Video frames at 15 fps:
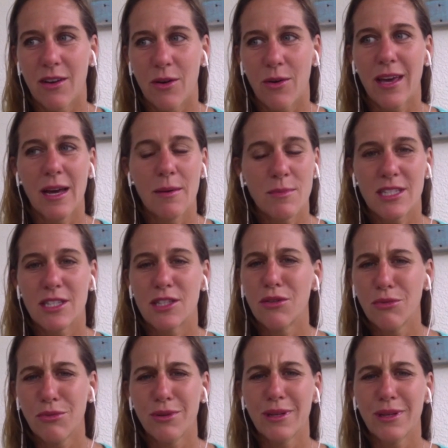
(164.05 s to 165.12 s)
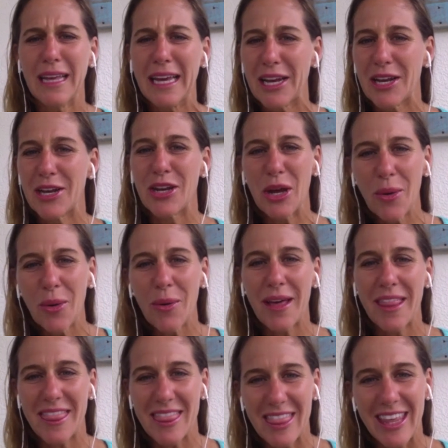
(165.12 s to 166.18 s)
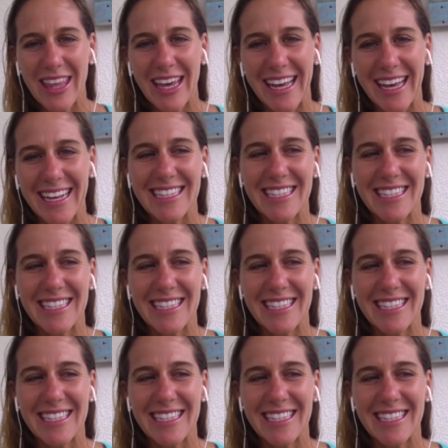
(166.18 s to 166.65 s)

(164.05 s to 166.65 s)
okay, I'm still really new at this.